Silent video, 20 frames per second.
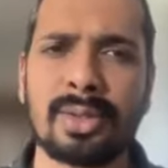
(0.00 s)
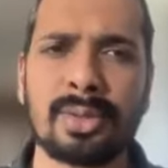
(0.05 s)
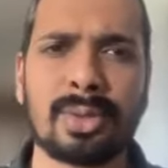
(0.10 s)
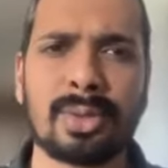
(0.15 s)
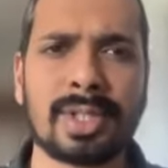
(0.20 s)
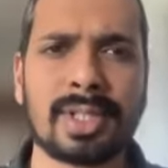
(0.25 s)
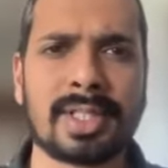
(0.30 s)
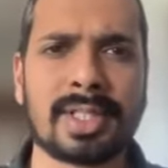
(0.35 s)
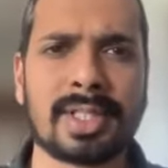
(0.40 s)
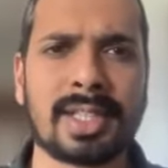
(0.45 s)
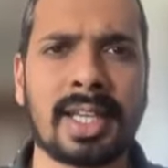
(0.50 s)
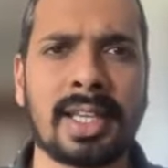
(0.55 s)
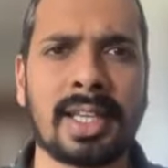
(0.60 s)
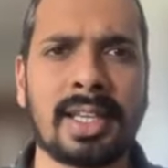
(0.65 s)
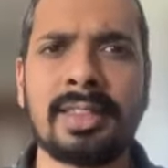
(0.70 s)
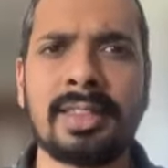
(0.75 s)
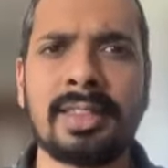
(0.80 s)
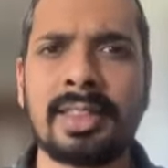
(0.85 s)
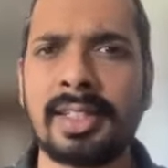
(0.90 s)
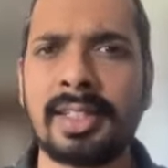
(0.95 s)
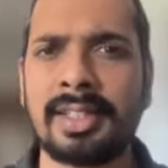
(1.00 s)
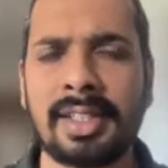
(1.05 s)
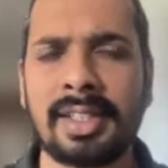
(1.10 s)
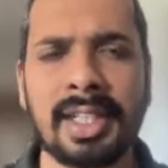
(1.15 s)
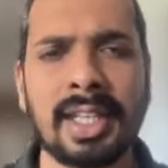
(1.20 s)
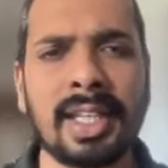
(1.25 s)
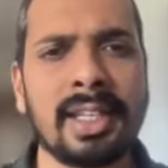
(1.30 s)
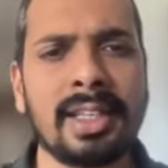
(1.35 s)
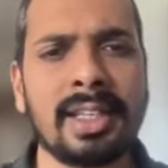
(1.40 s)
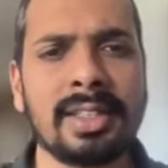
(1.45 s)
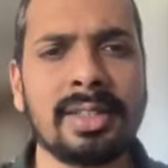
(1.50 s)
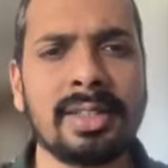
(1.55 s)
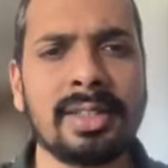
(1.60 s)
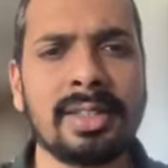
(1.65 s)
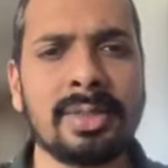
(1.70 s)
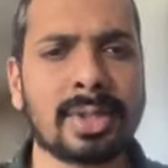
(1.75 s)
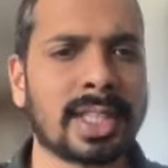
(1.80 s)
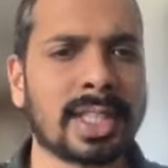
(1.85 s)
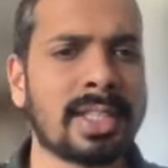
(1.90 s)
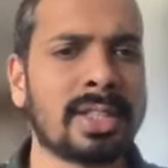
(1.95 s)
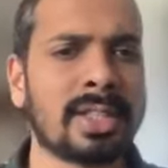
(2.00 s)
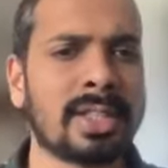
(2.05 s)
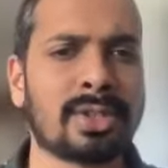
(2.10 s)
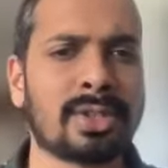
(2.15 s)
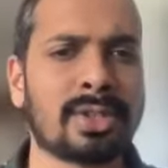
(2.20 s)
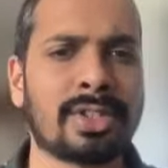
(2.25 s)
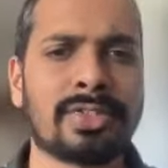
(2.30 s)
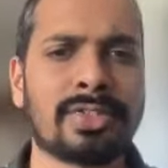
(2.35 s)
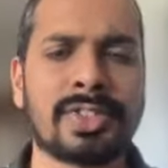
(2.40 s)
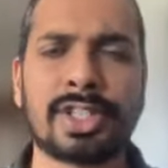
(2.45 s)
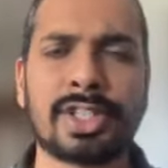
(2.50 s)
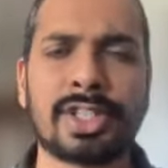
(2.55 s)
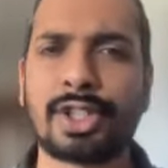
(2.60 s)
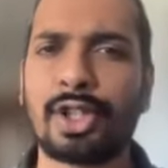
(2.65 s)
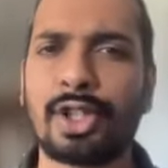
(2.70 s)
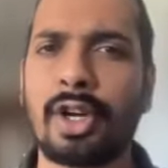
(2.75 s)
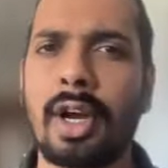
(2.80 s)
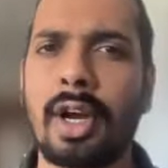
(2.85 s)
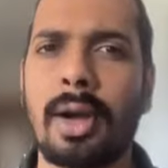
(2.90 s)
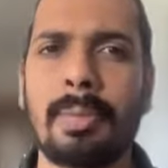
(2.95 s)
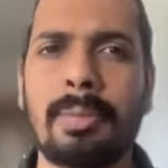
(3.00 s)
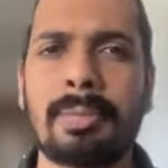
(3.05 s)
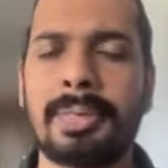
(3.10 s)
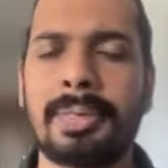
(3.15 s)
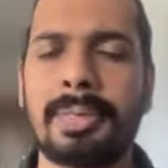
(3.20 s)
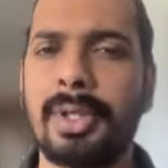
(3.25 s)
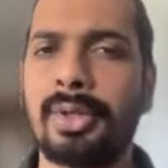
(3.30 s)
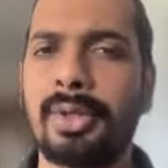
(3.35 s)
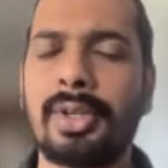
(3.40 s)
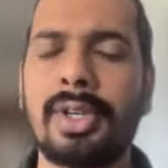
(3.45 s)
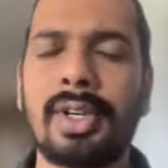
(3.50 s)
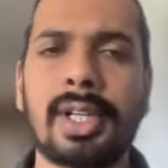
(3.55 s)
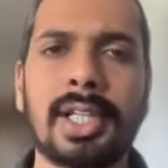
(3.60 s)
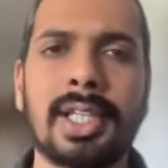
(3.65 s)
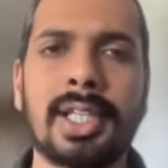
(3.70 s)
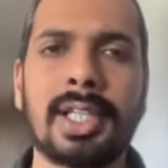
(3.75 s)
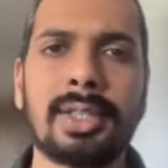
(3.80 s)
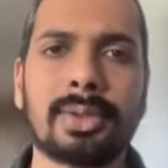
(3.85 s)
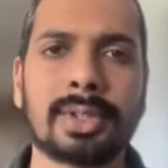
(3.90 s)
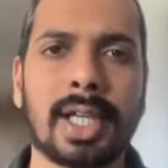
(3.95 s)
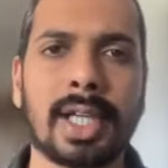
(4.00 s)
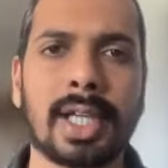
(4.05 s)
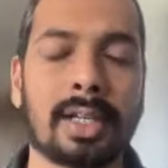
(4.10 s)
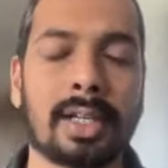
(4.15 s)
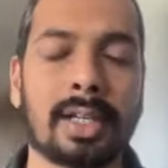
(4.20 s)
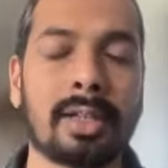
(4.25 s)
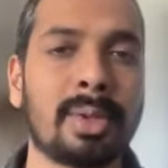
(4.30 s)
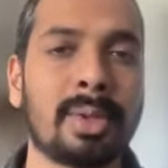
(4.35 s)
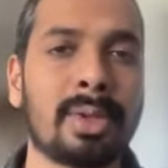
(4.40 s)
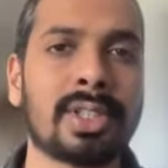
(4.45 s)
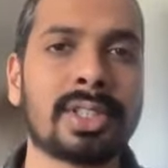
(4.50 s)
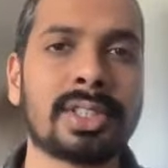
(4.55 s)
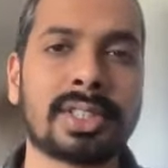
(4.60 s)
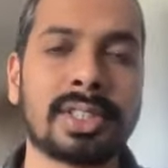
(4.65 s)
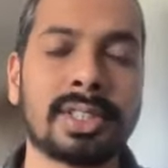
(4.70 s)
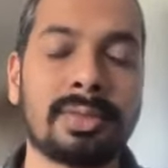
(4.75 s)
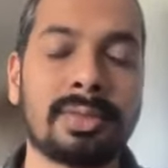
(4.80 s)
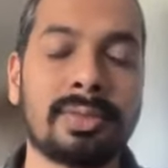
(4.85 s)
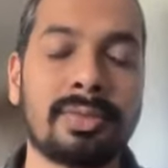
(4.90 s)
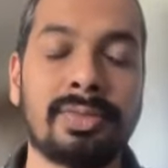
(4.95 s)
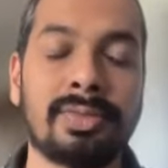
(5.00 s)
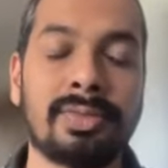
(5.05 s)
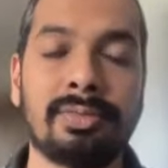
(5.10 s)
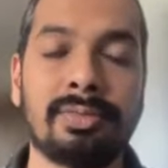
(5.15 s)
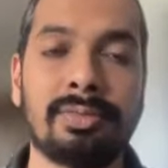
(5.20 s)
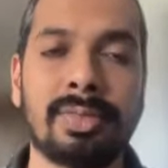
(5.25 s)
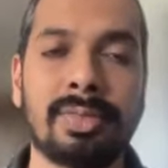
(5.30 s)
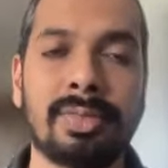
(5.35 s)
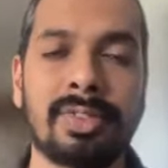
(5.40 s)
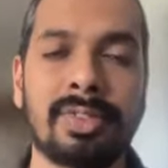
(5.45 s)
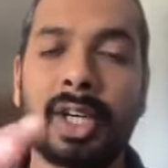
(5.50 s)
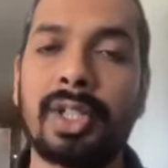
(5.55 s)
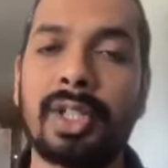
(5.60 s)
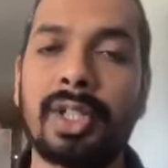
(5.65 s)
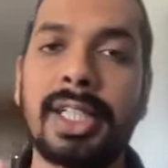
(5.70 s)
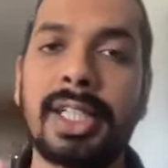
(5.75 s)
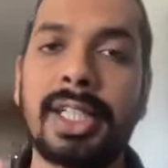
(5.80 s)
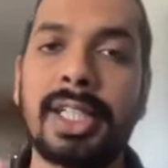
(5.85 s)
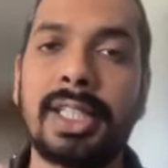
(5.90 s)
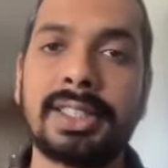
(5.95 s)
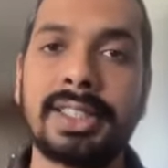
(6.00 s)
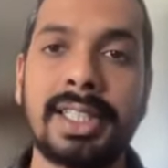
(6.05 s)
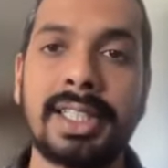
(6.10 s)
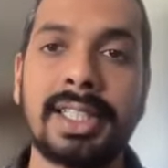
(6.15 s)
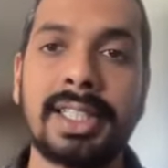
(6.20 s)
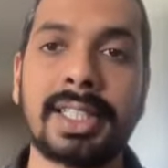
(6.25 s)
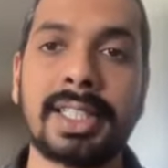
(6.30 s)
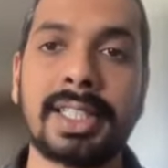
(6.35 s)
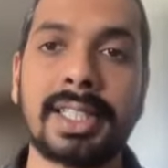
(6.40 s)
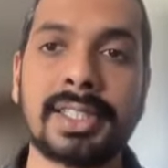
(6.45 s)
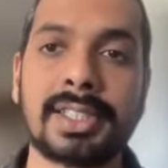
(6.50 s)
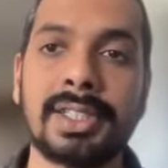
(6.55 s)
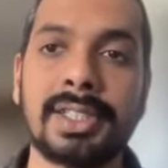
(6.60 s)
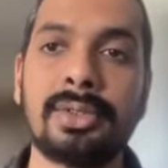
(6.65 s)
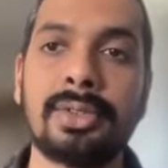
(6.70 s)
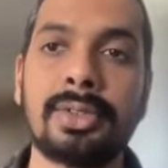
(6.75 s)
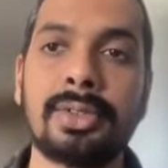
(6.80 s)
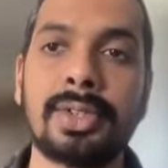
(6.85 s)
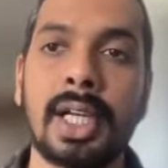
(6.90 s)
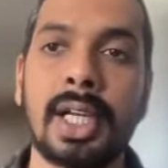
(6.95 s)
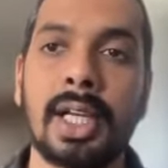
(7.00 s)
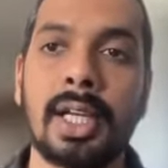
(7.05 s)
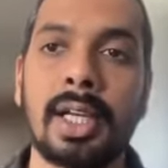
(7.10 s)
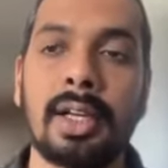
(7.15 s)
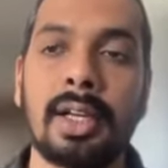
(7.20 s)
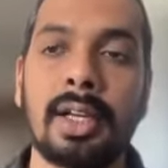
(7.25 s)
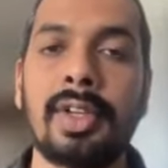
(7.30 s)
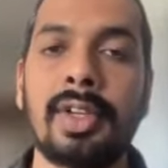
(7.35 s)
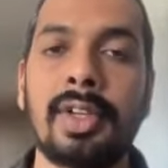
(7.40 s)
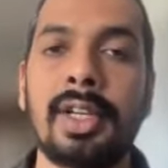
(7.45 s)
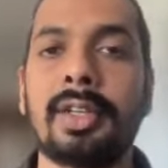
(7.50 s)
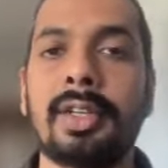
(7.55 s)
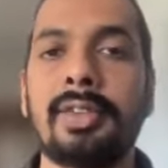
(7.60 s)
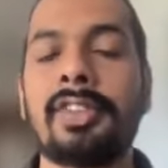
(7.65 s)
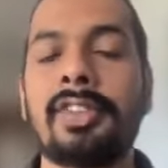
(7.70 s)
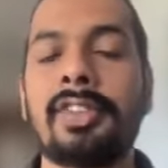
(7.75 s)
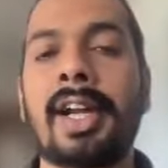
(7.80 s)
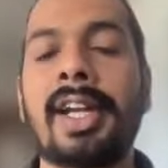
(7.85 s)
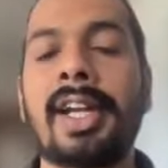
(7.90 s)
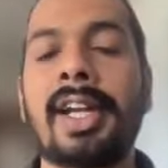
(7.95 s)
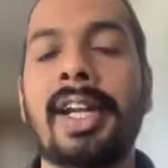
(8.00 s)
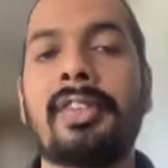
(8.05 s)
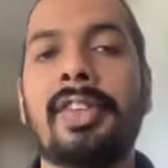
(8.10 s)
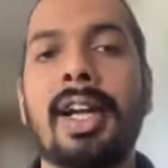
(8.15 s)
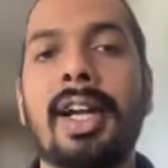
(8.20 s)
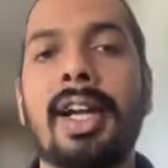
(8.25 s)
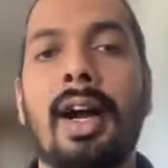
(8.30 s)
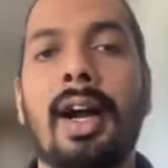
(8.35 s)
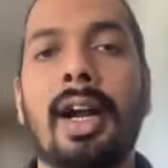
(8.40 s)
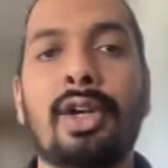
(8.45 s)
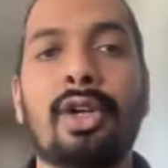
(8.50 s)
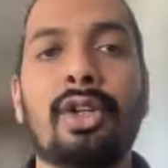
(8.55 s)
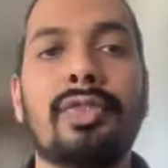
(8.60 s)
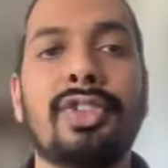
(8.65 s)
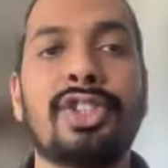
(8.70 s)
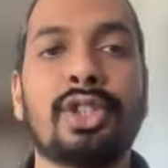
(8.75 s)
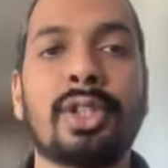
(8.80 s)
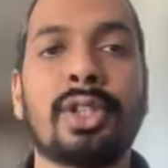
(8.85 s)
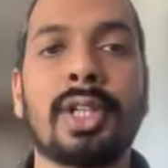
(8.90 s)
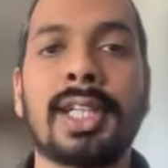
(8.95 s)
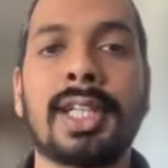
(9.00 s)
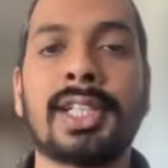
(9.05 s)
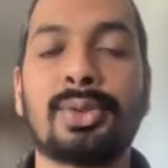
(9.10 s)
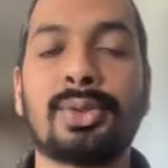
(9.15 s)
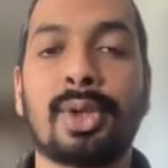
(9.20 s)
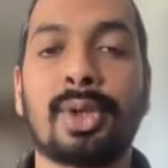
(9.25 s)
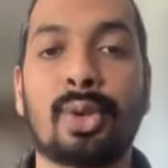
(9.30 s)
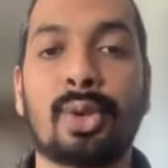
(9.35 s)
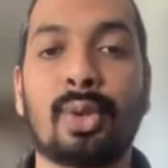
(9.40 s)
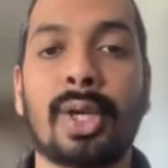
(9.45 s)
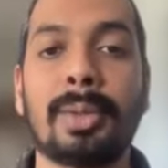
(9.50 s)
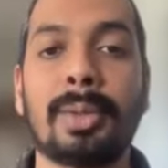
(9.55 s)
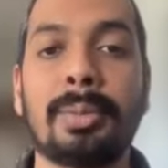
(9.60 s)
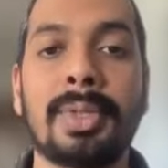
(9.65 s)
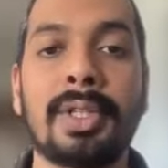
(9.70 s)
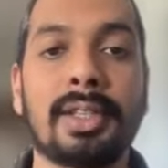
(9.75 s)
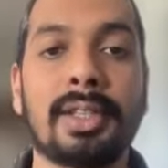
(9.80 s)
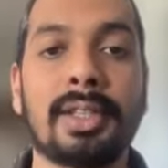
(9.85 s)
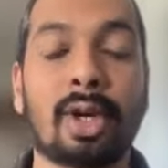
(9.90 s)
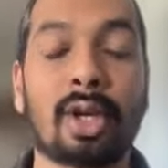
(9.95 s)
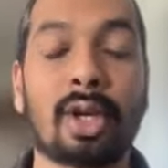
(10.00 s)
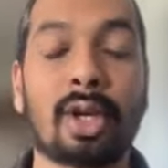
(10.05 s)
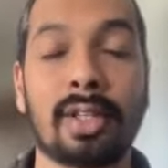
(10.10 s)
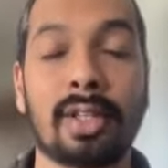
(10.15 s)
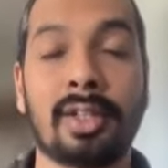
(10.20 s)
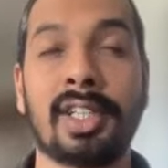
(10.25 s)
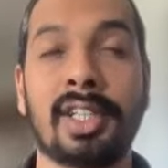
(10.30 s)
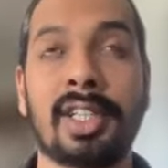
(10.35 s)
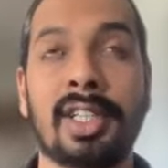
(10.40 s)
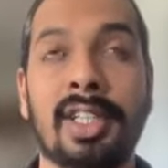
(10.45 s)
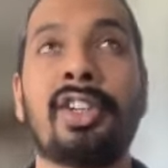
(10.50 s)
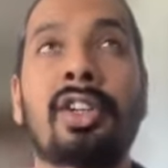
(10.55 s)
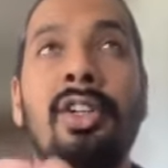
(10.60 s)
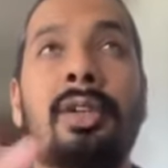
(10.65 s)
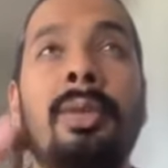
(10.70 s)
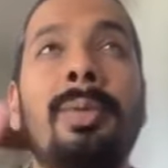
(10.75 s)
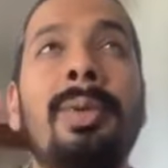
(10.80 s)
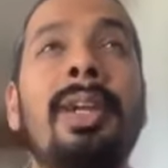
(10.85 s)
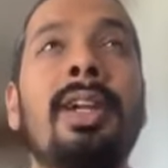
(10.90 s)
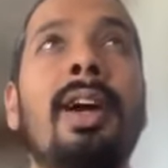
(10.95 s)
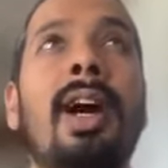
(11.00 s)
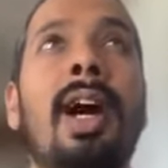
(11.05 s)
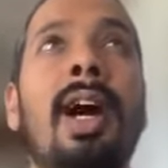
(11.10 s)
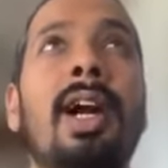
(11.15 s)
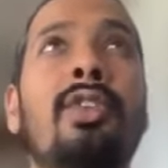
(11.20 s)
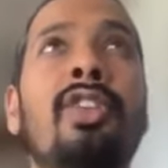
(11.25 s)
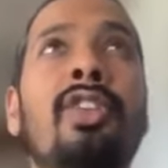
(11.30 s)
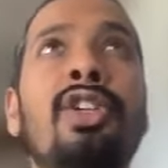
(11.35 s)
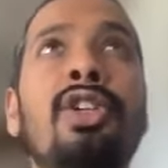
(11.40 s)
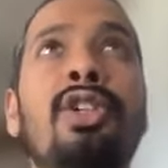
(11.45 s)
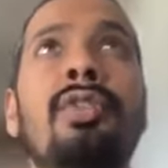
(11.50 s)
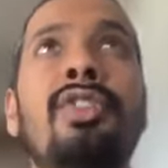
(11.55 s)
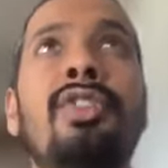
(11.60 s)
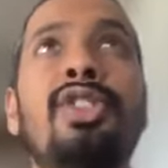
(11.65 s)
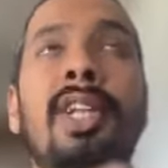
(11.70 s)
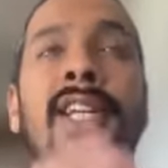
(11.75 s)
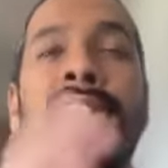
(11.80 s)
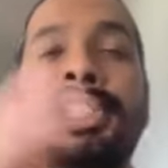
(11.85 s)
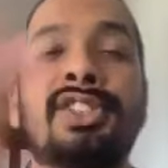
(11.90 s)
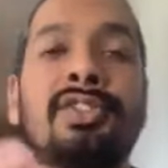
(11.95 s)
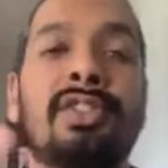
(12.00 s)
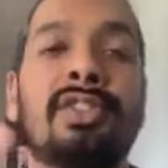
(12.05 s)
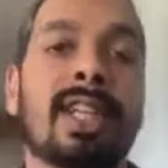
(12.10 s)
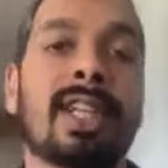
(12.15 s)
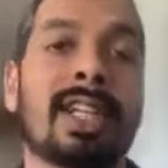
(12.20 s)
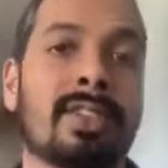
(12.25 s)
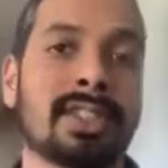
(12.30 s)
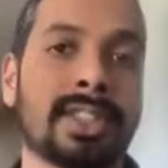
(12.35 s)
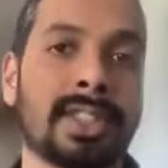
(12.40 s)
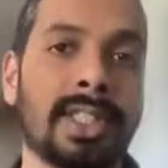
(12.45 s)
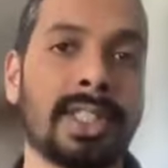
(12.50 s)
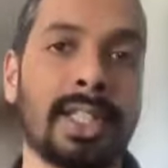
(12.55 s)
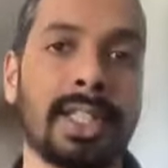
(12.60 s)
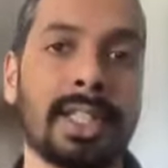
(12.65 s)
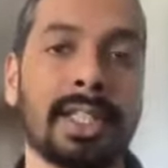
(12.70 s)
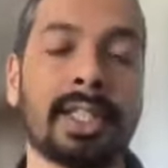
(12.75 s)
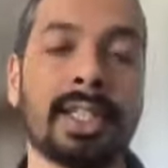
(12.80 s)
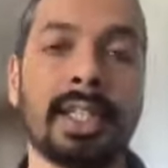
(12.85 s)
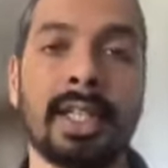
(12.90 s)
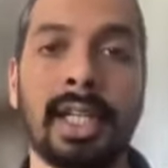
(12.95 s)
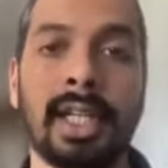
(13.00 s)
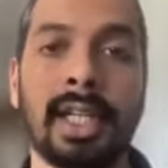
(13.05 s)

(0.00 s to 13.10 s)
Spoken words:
Was I in the train? Was I in the coffee shop? You don't really know that. And because without these details, you will find it very hard to visualize what do I mean, or it'll be hard for you to visualize where I was sitting.